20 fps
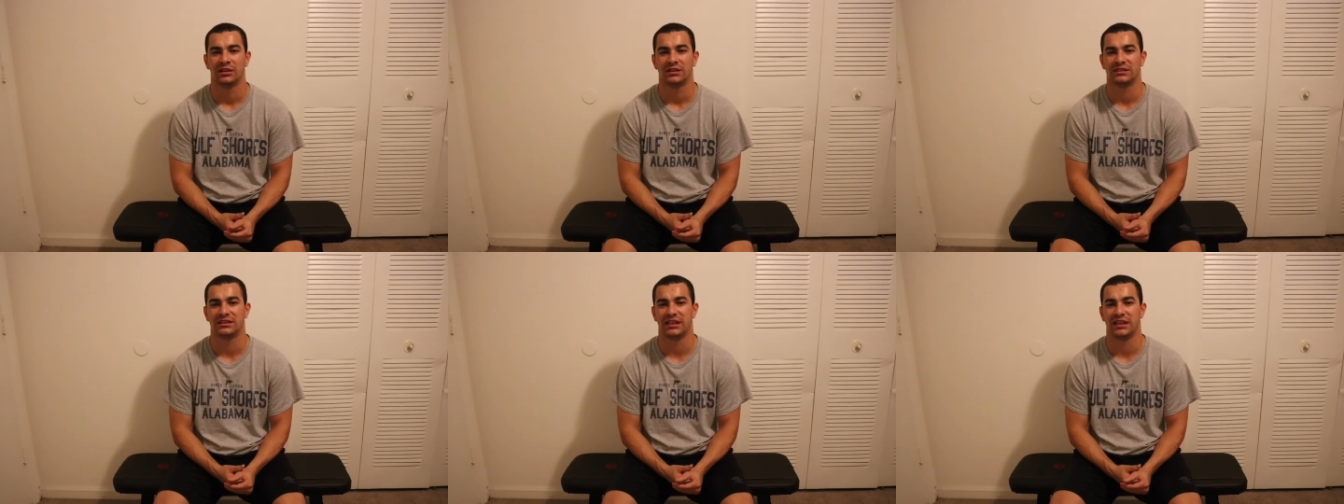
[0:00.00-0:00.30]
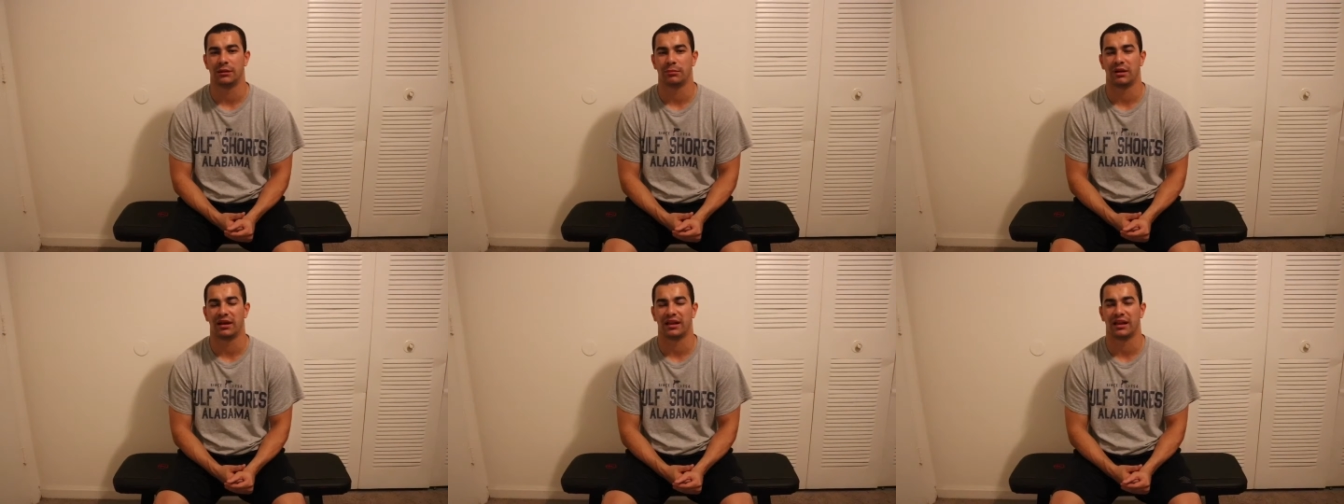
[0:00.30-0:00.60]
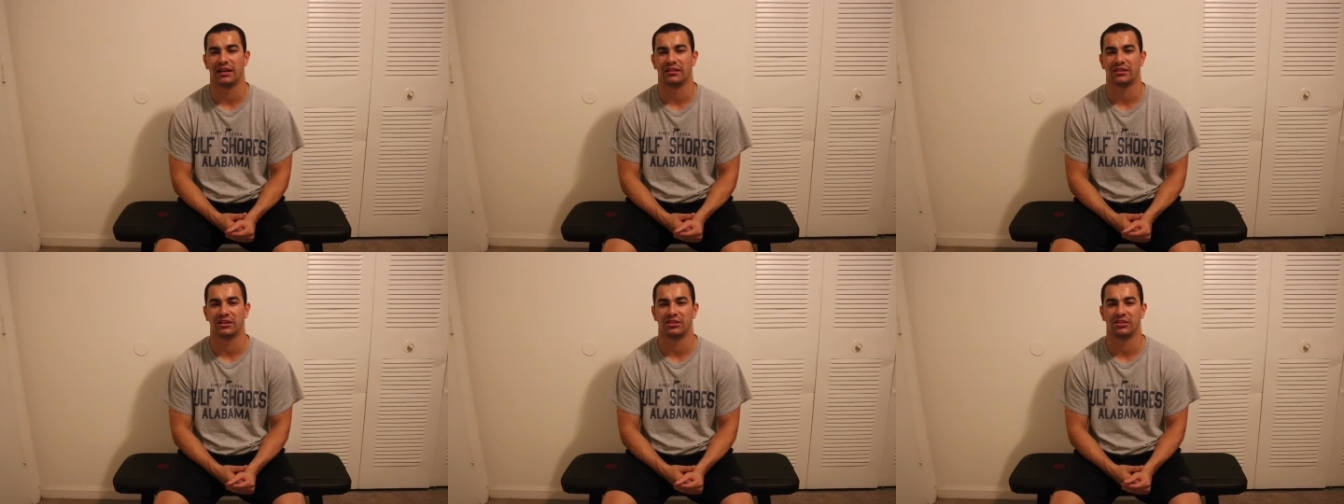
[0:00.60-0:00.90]
to anybody
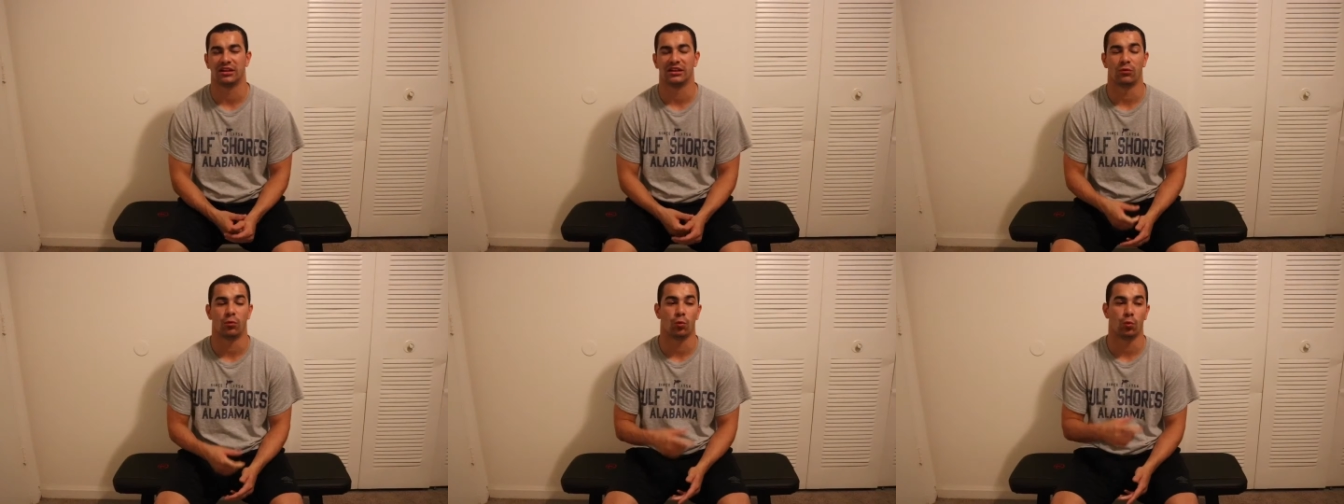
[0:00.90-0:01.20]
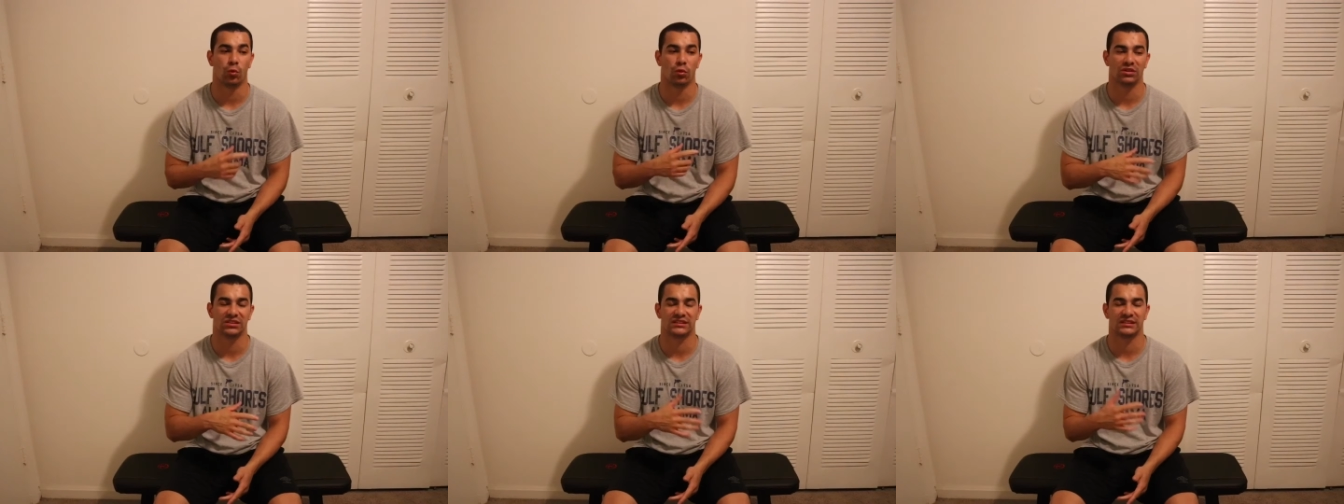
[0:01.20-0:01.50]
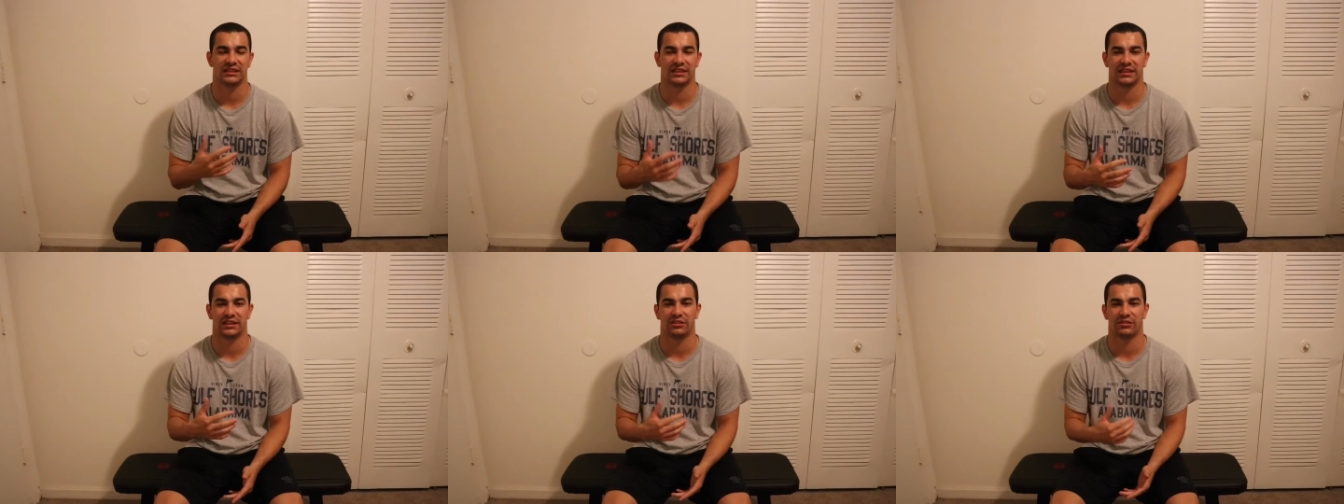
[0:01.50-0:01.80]
out there that wants
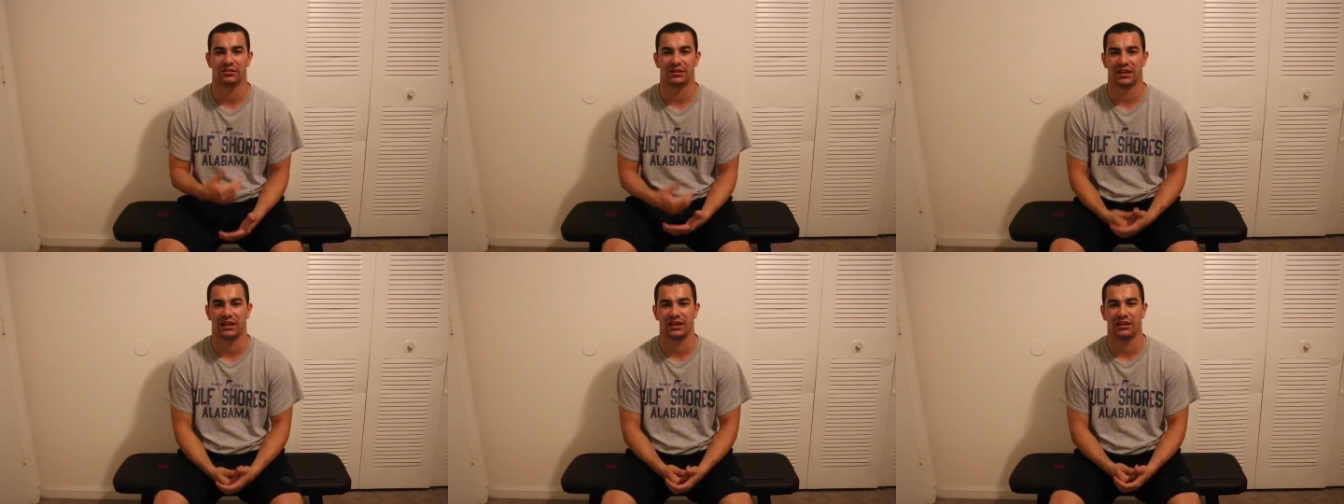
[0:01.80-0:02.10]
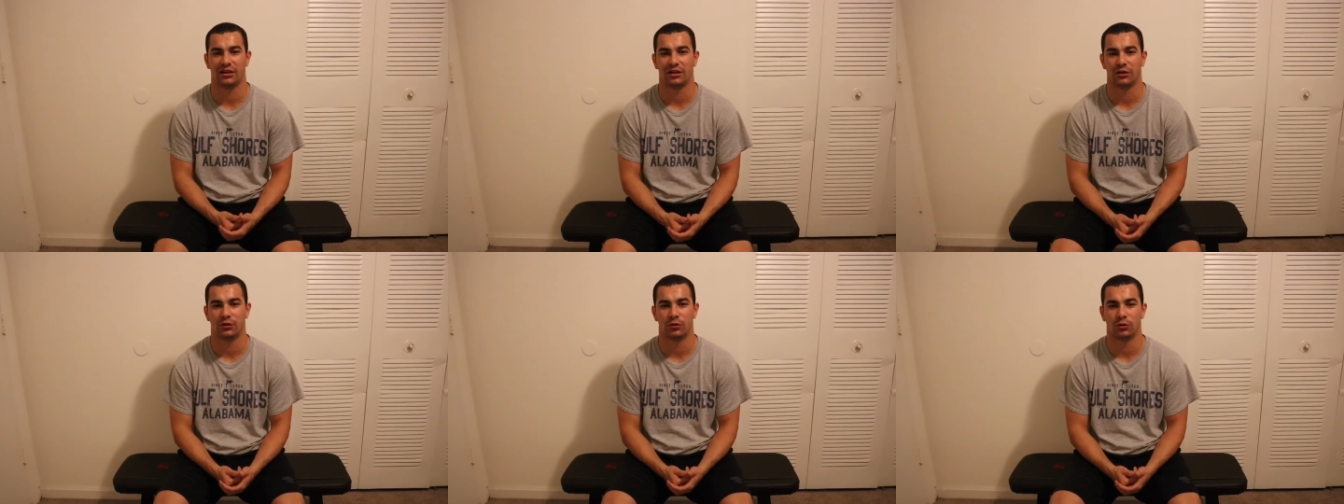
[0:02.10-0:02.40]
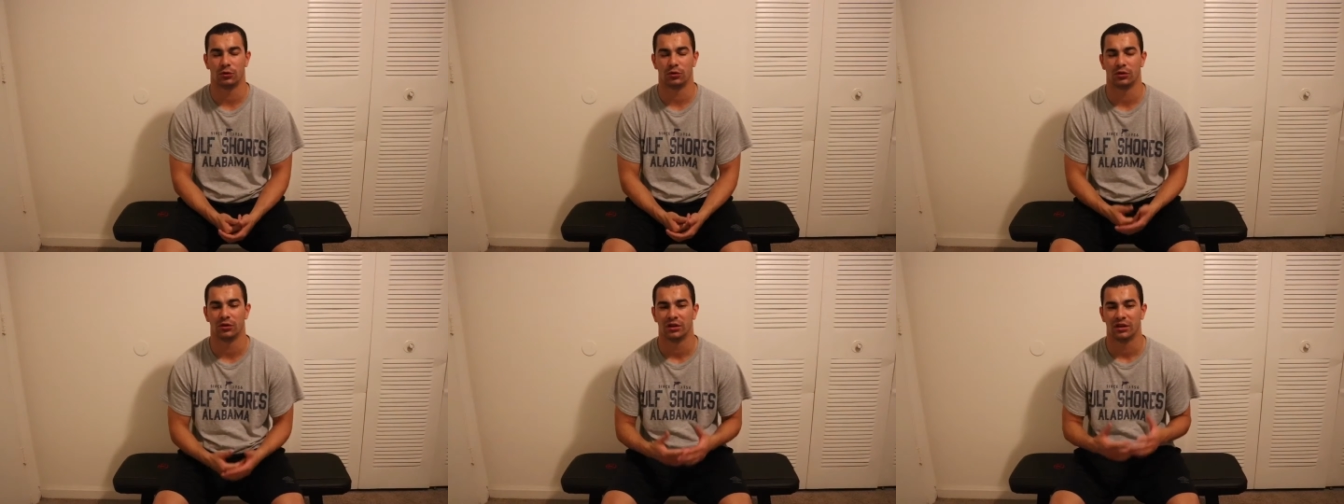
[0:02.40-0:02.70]
to get on keto
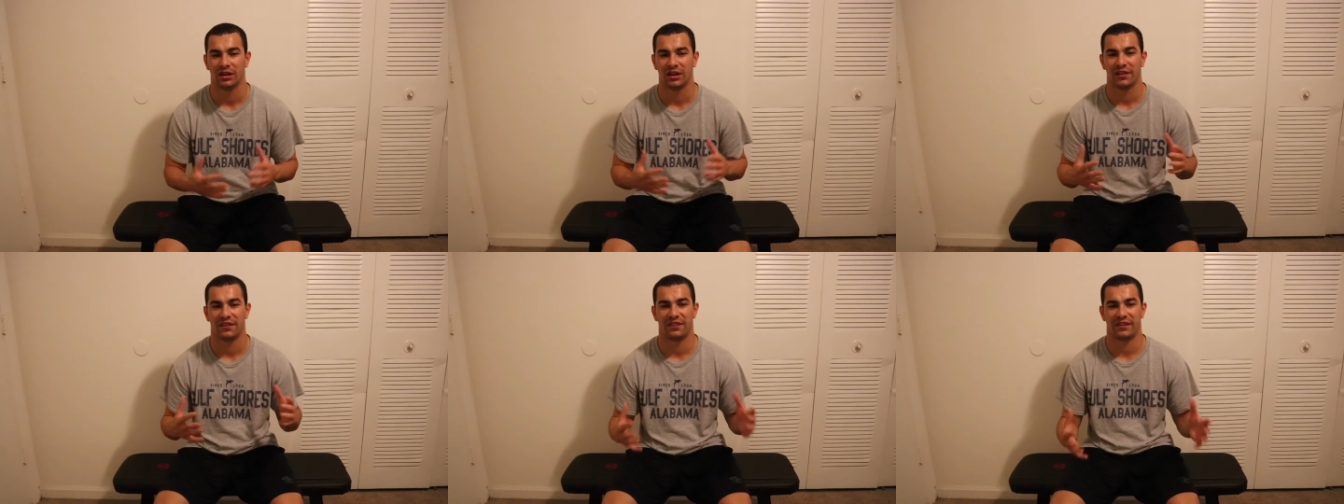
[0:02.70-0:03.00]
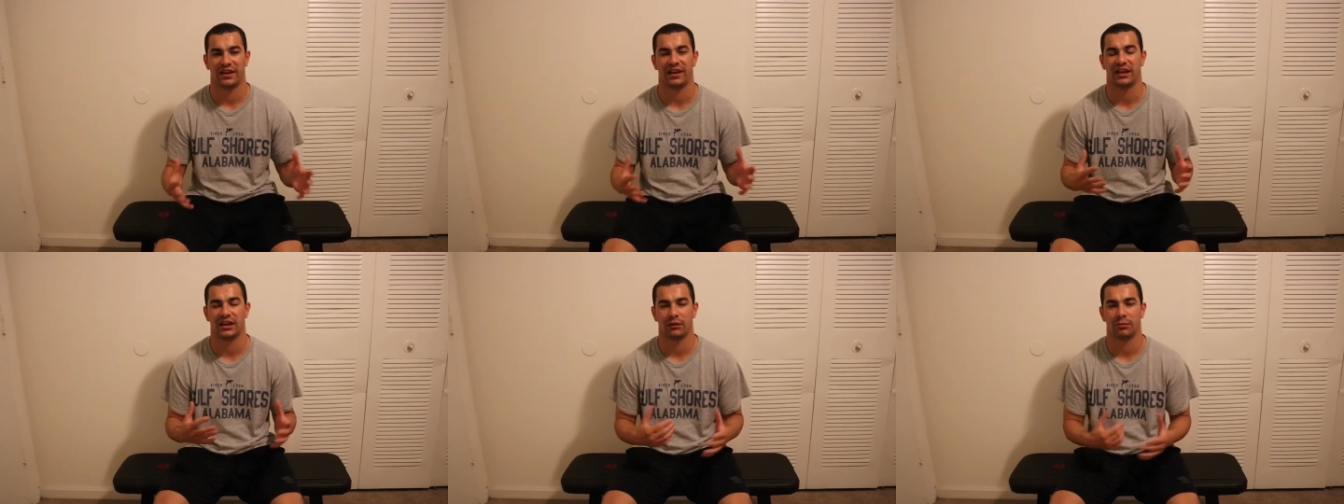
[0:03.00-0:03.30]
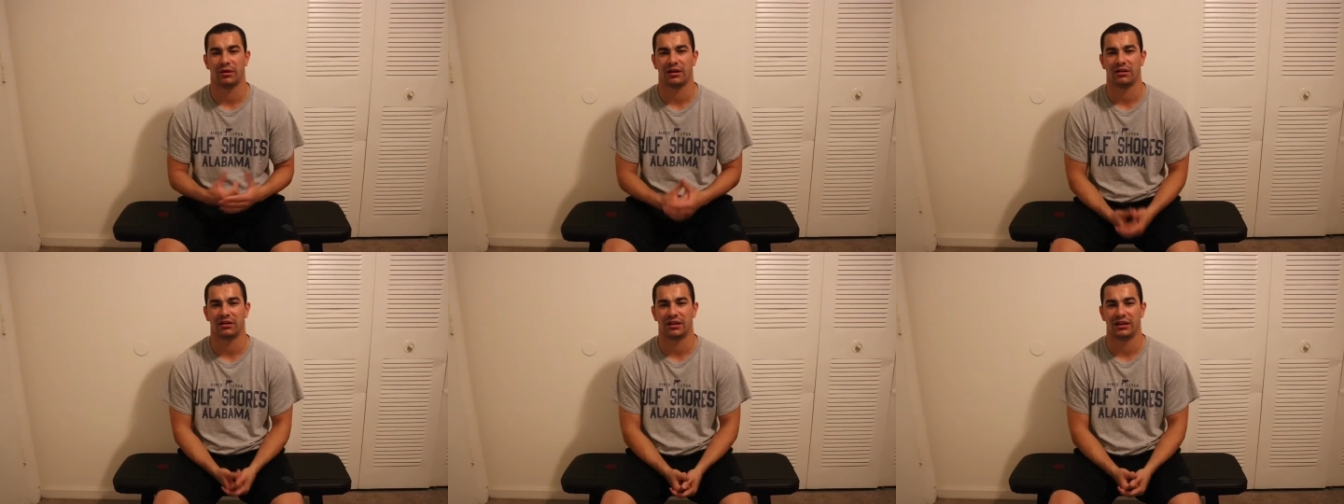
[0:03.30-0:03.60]
or thinking
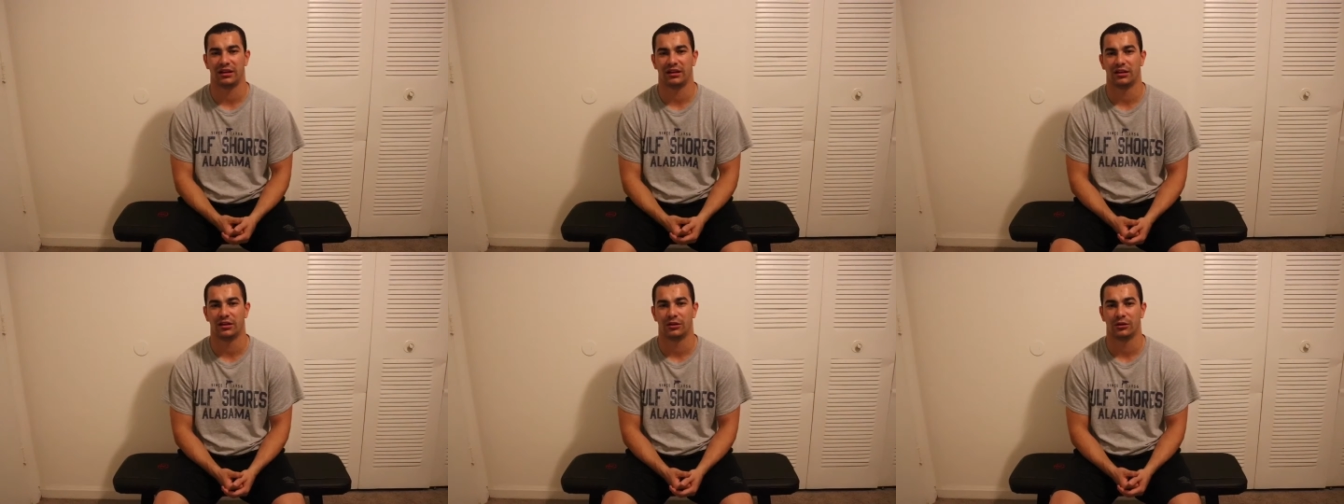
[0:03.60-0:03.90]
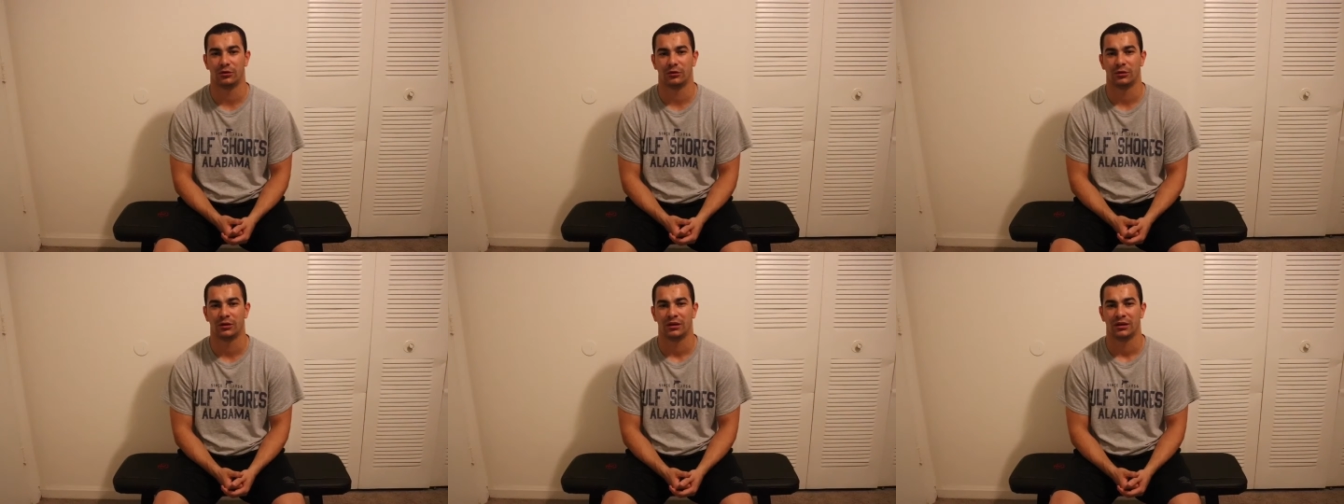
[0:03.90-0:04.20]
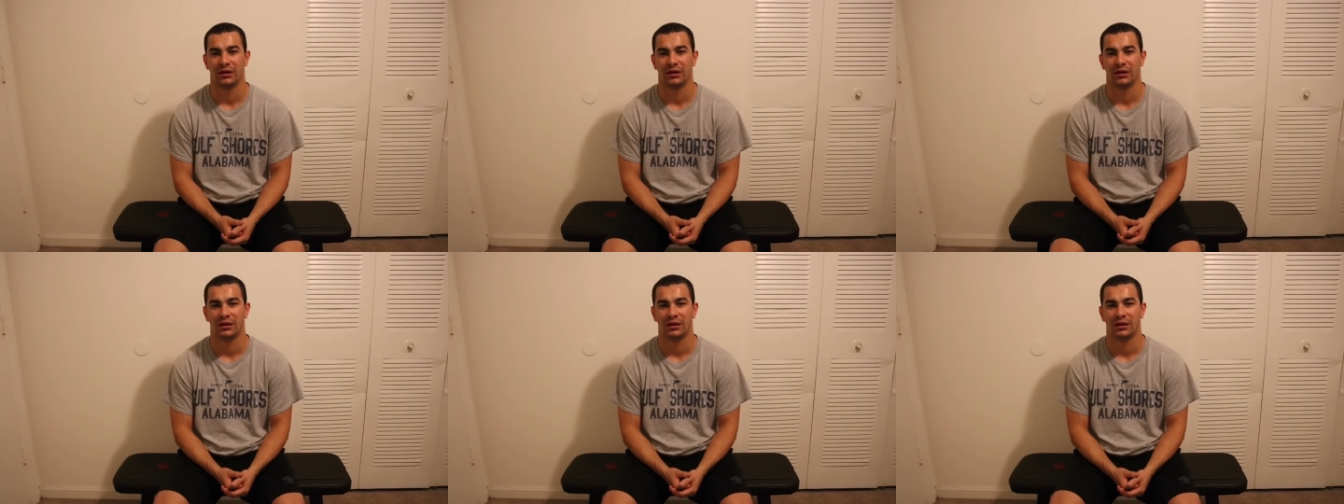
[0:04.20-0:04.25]
about keto.